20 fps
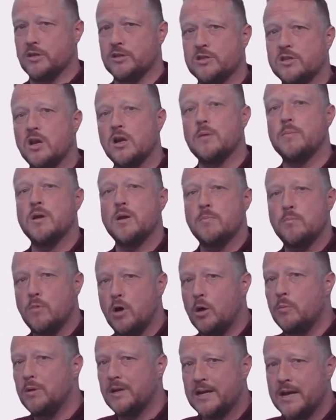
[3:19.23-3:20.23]
It's going to be a
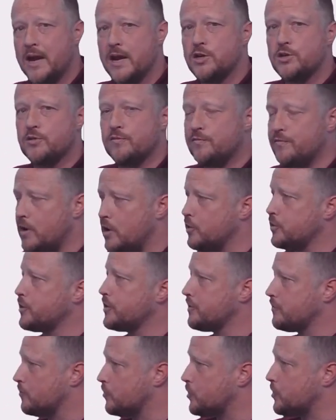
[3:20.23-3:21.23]
multiplication
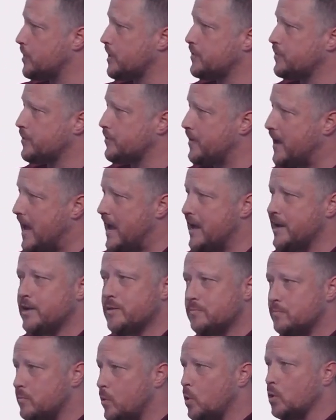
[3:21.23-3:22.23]
function, receives a value,
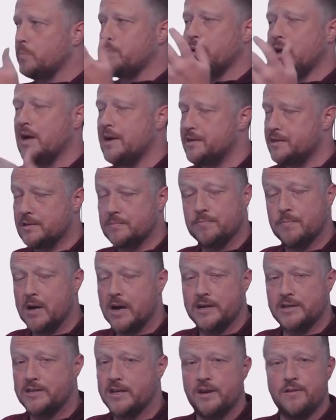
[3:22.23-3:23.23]
multiplies it
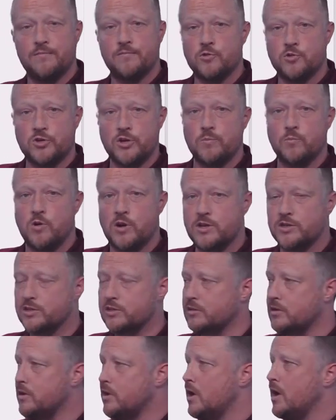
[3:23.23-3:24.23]
by 10 for some reason,